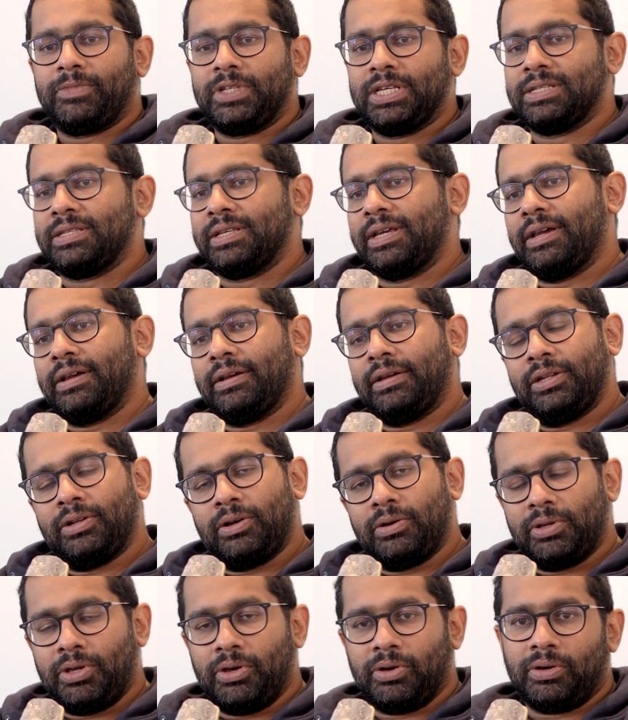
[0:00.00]
Is there, you
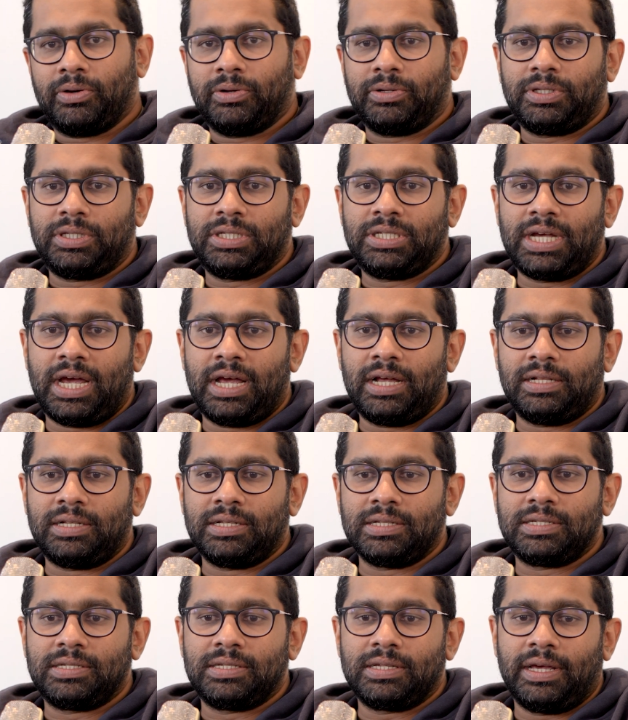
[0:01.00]
know, your
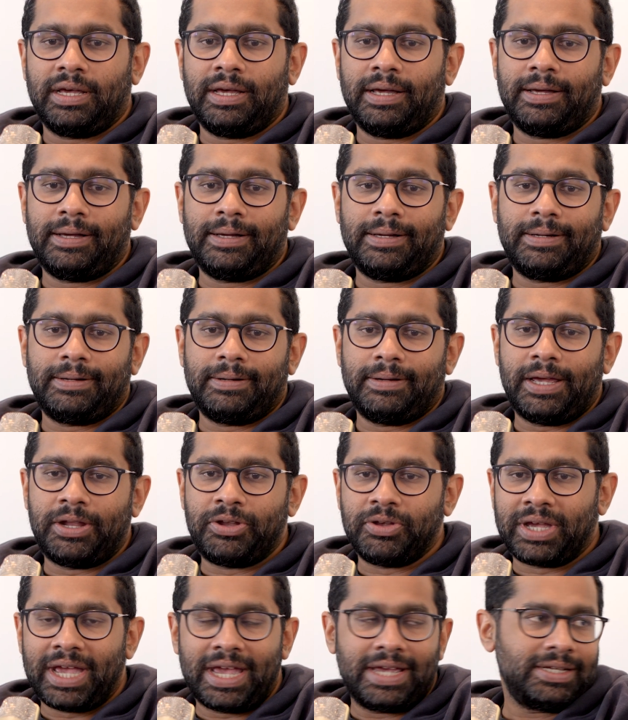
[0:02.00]
child's
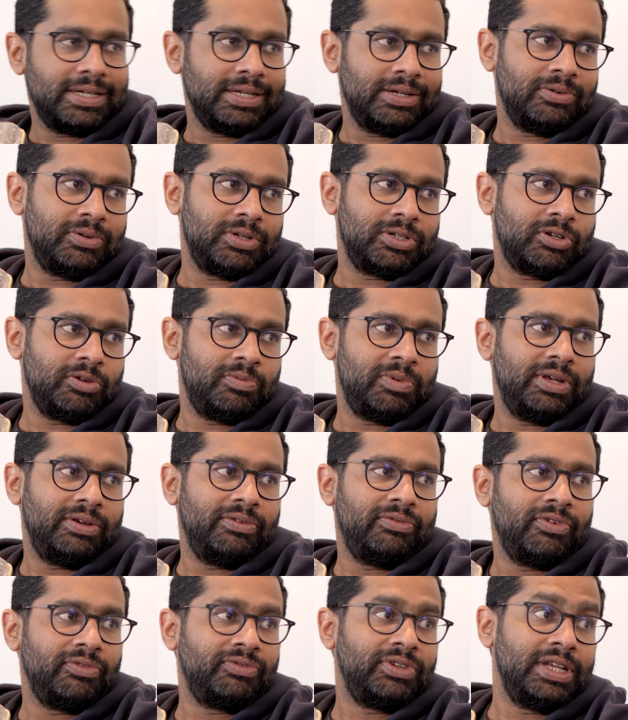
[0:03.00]
education, which could be
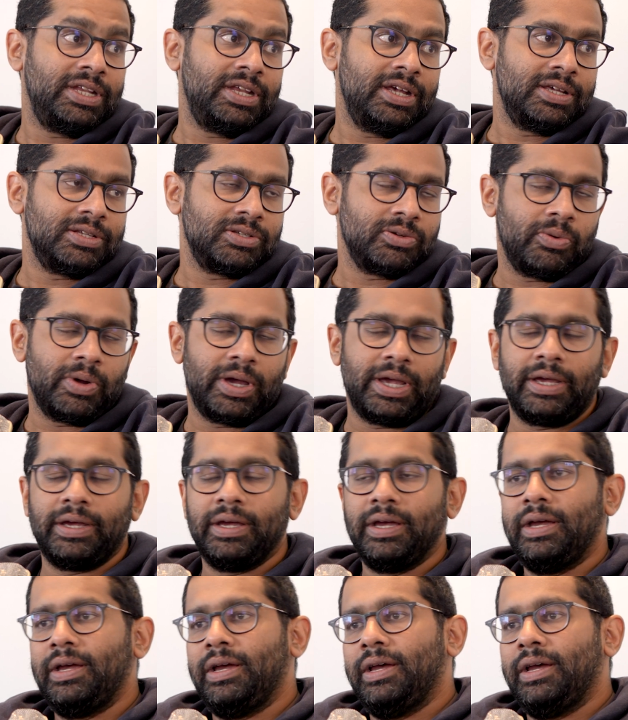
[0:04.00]
15 years away?